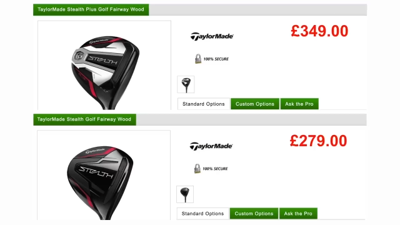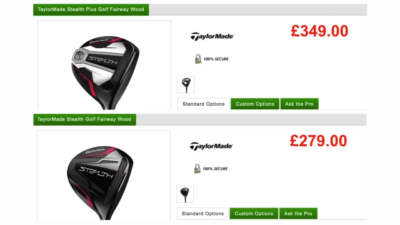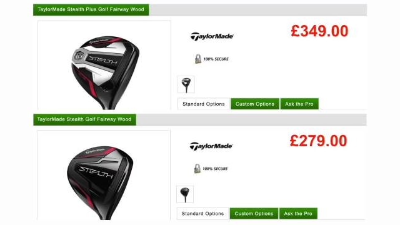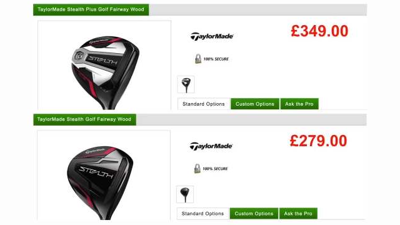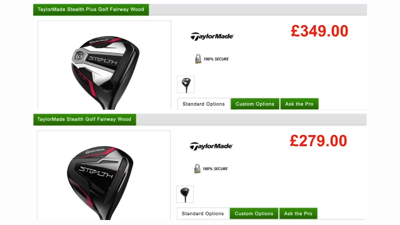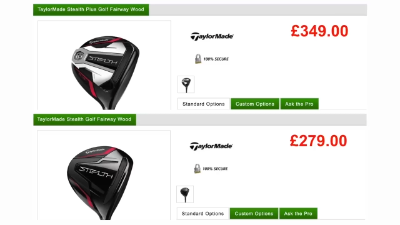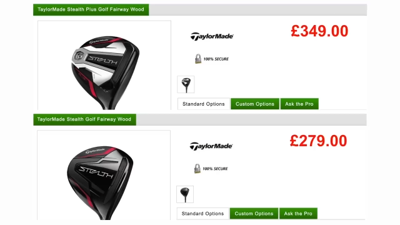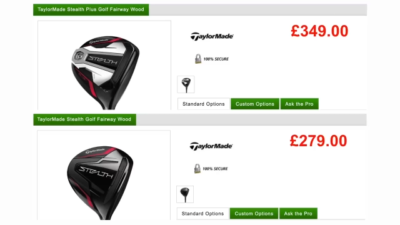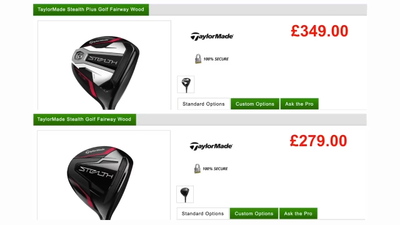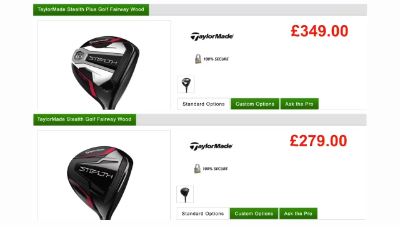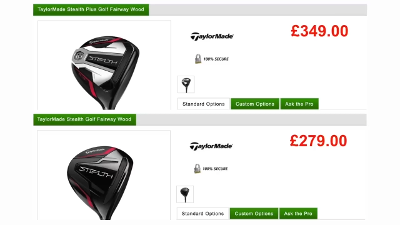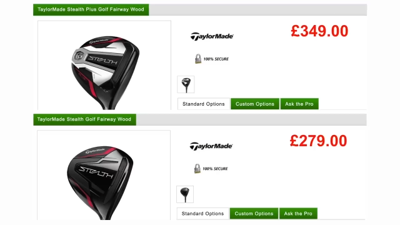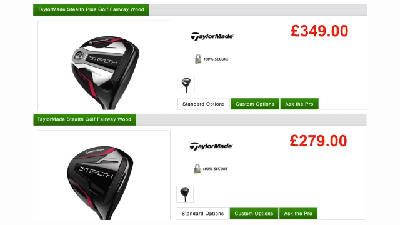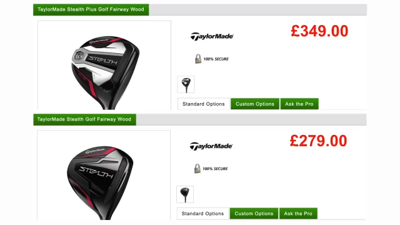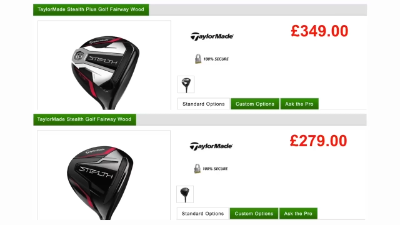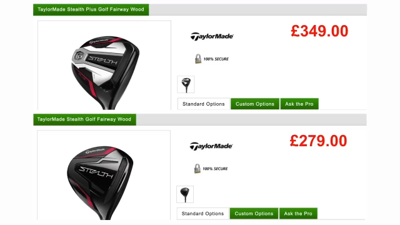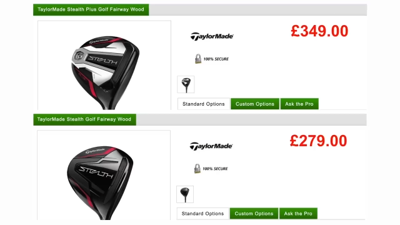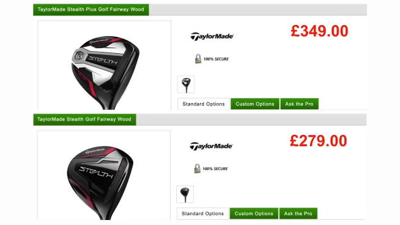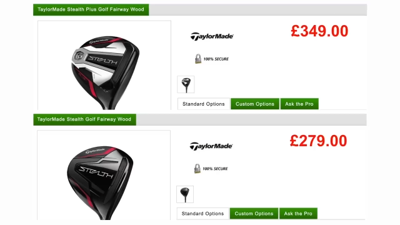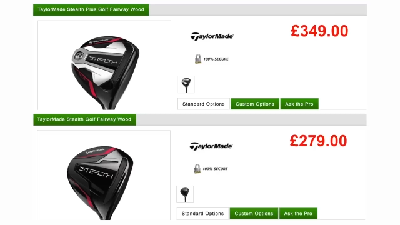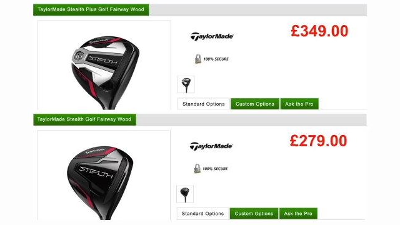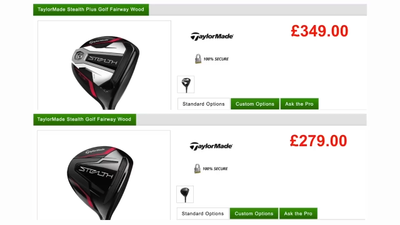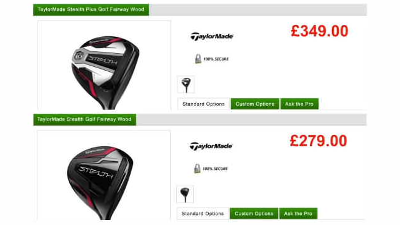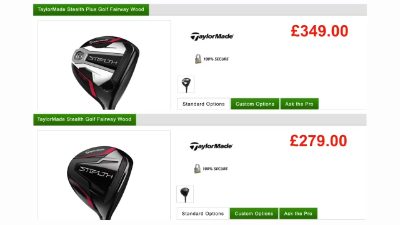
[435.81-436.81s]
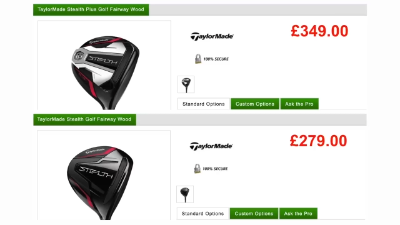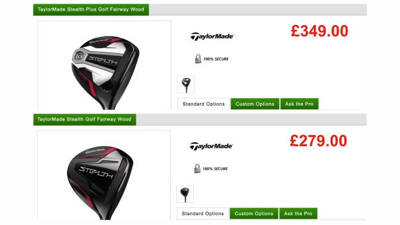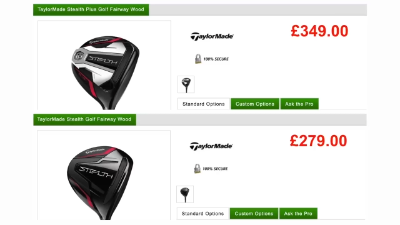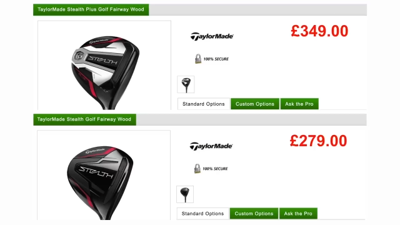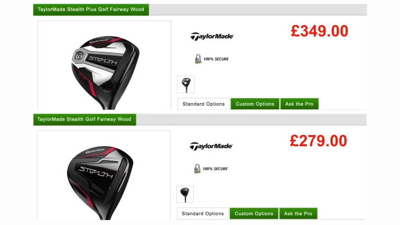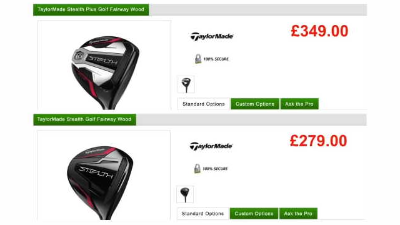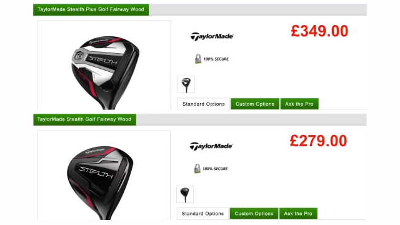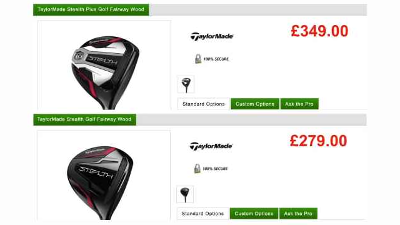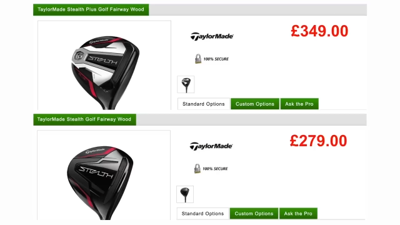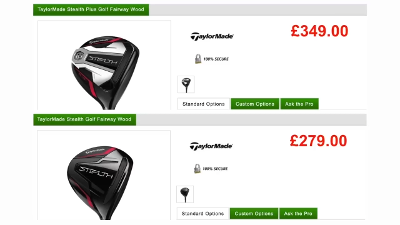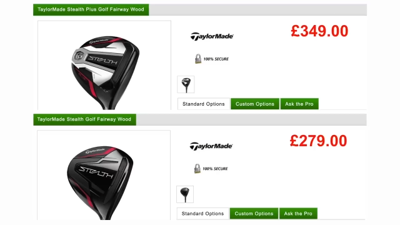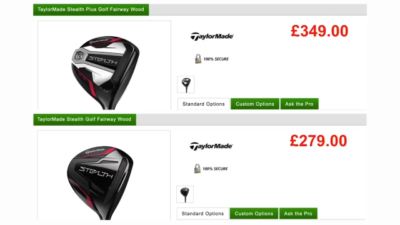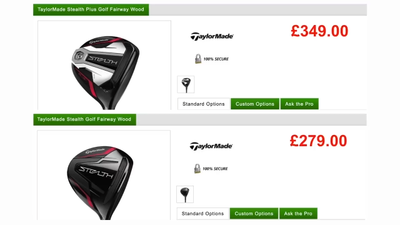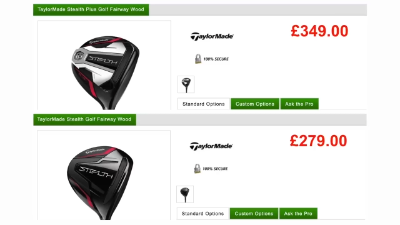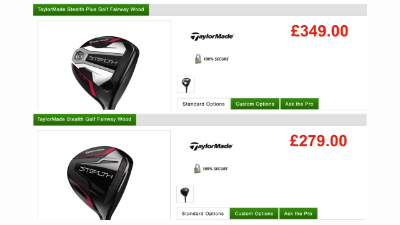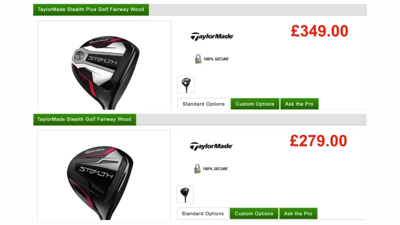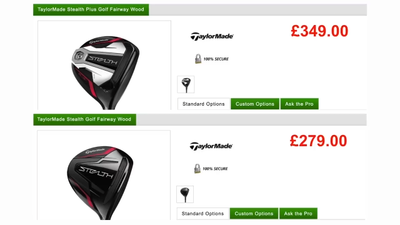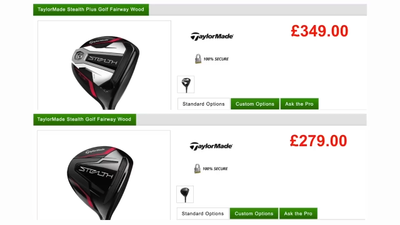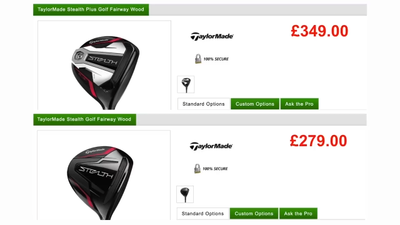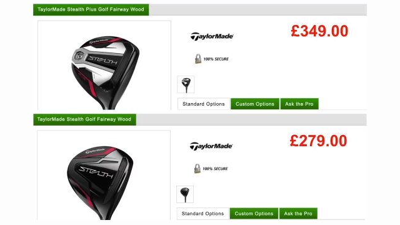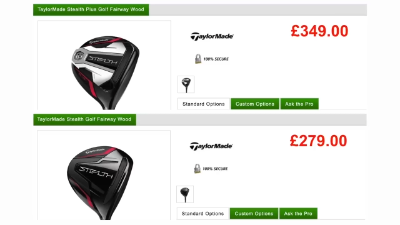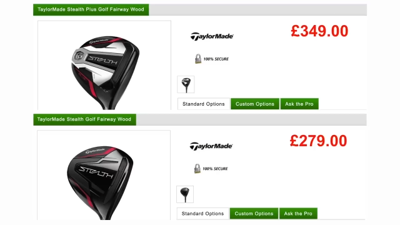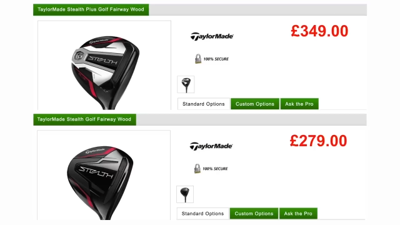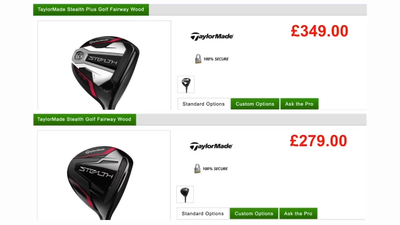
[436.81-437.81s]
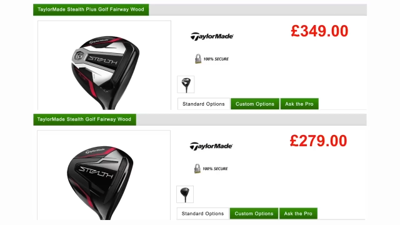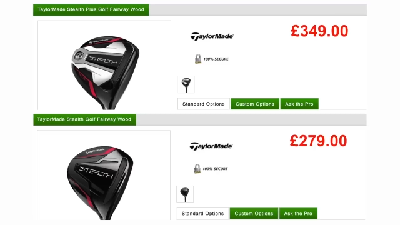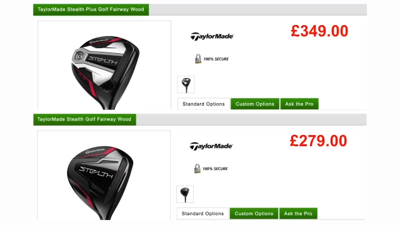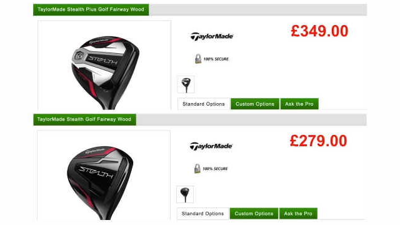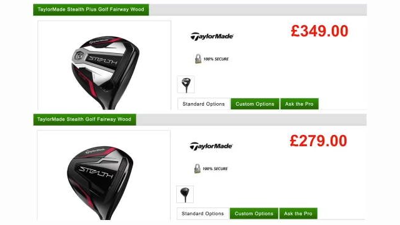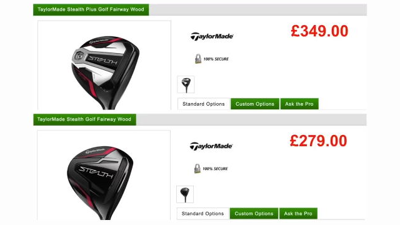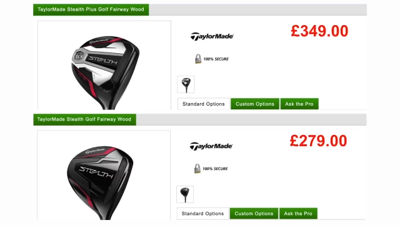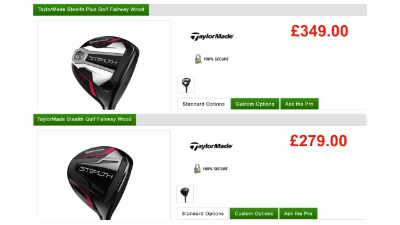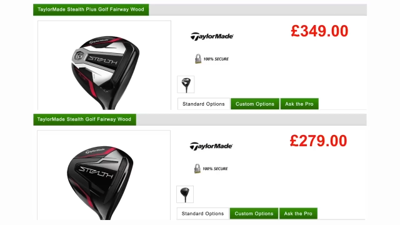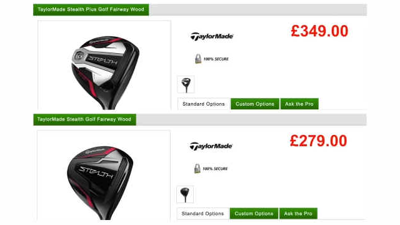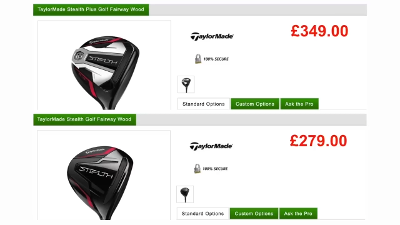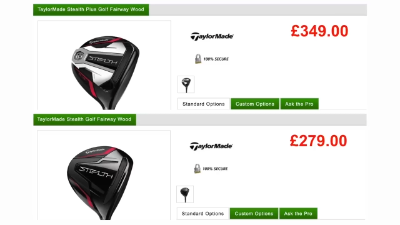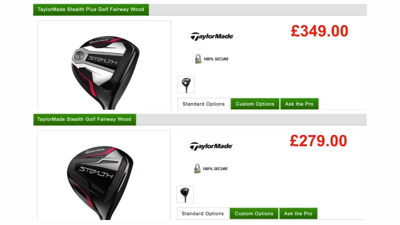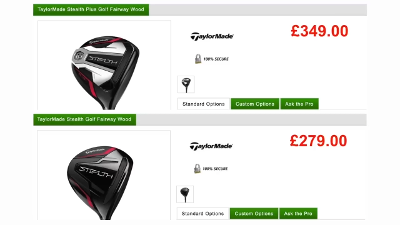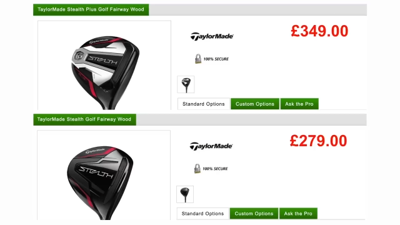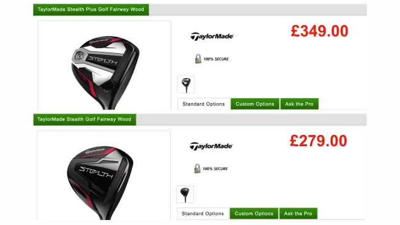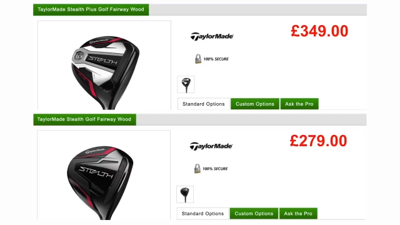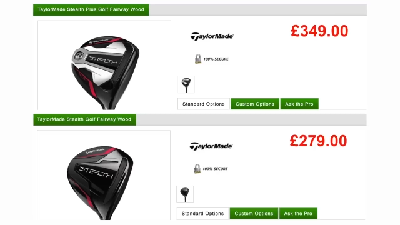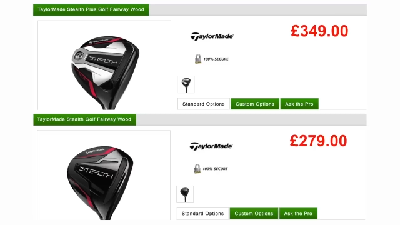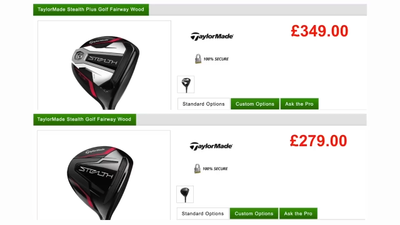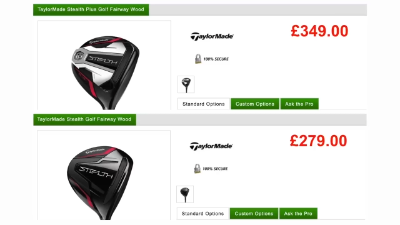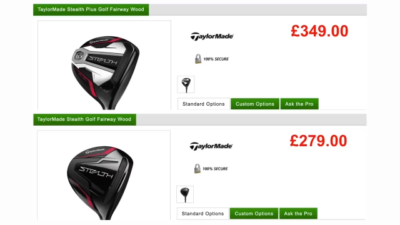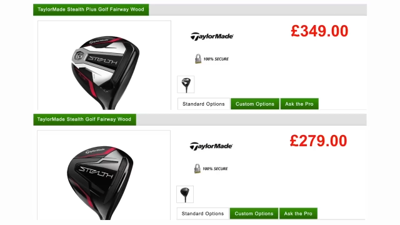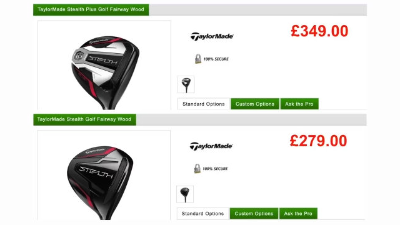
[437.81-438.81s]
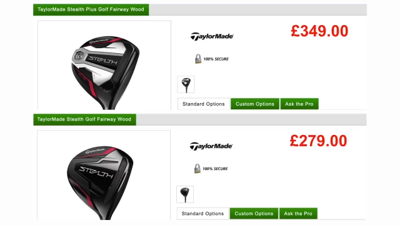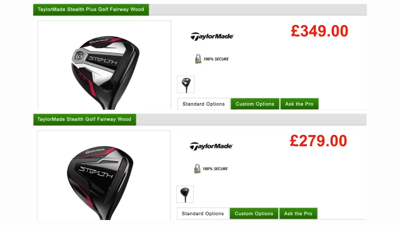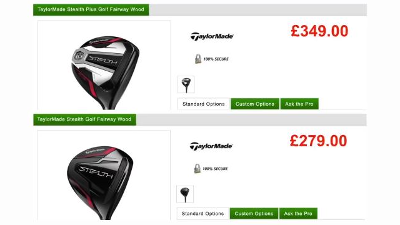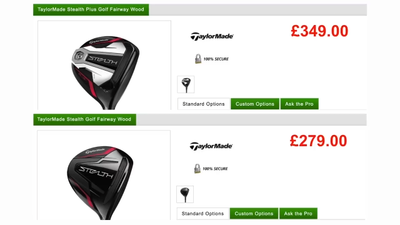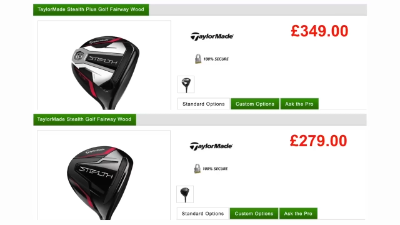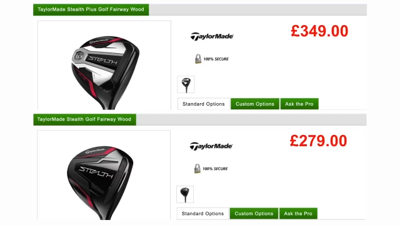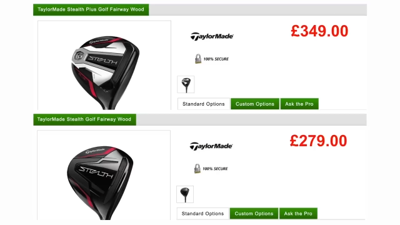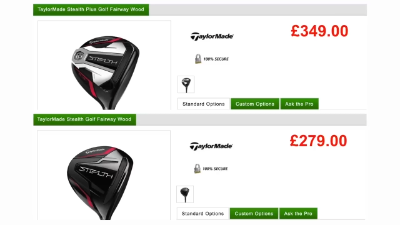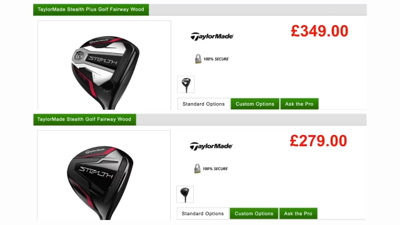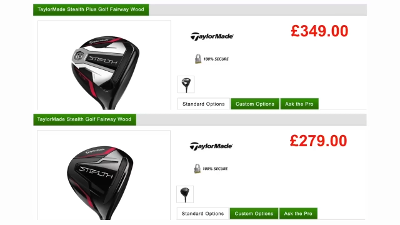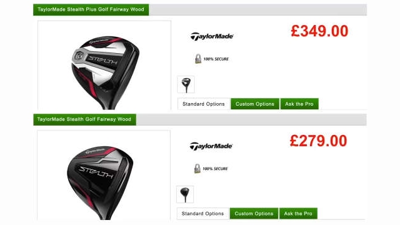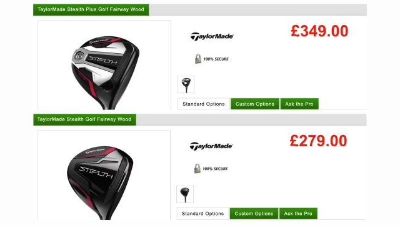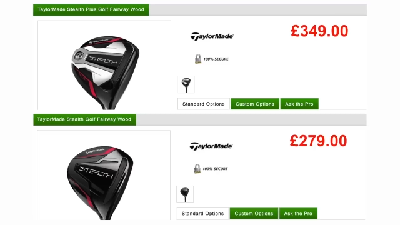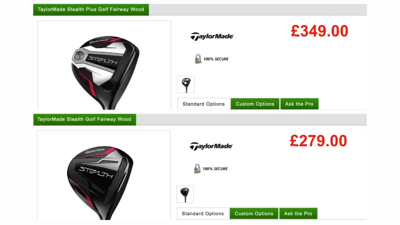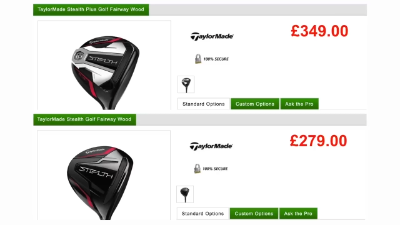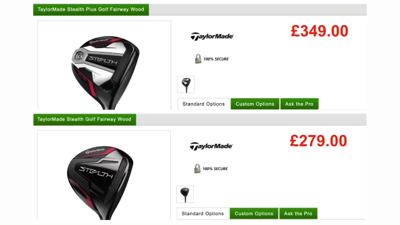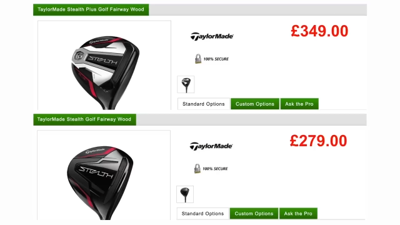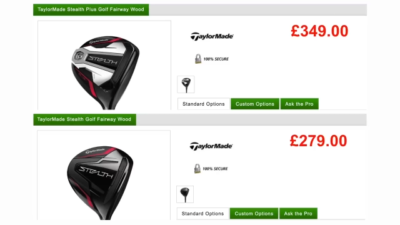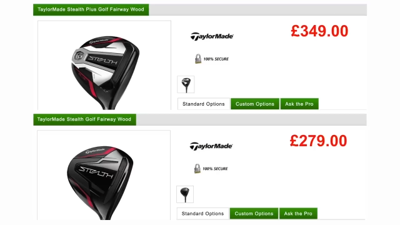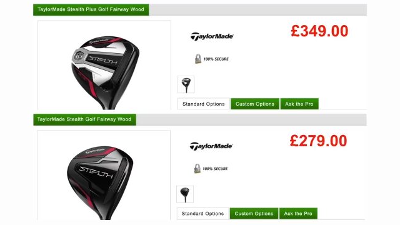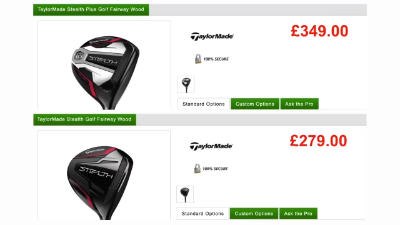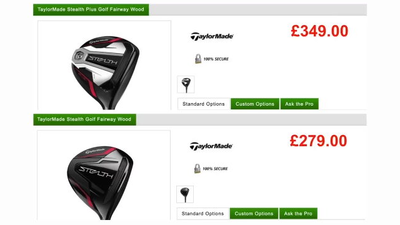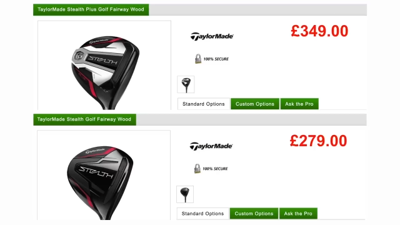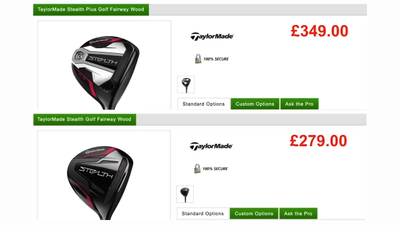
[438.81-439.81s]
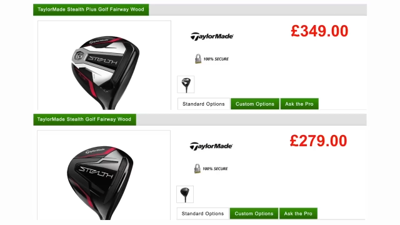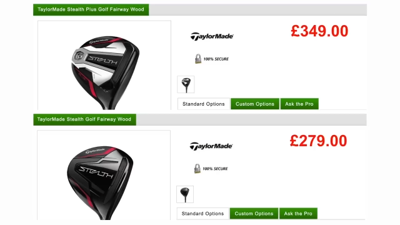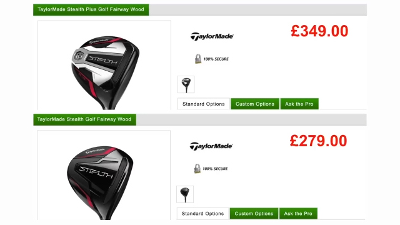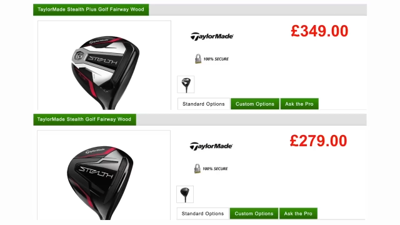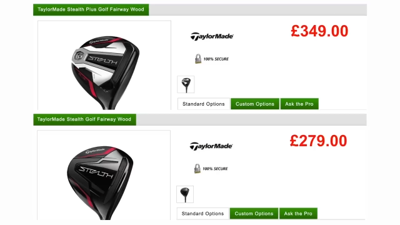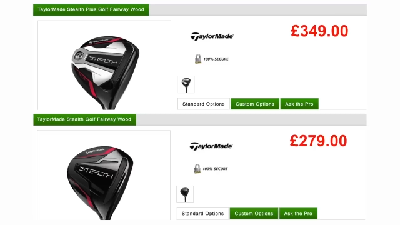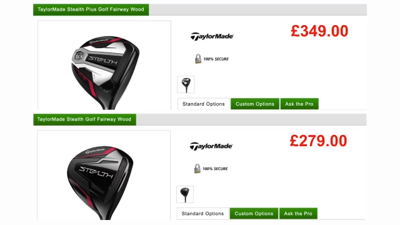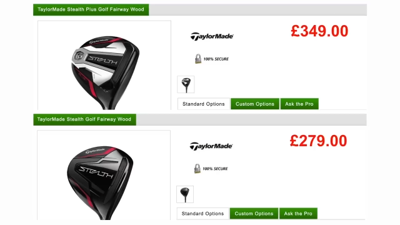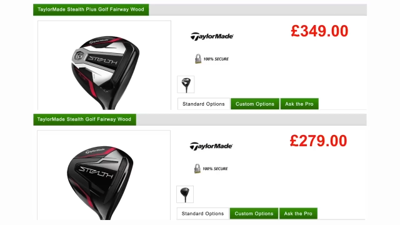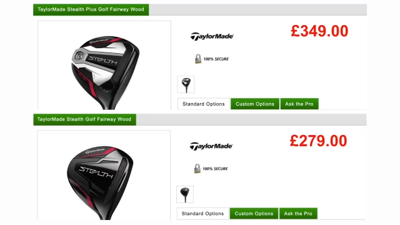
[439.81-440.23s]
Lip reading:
No face is visible, so there are no lips to read.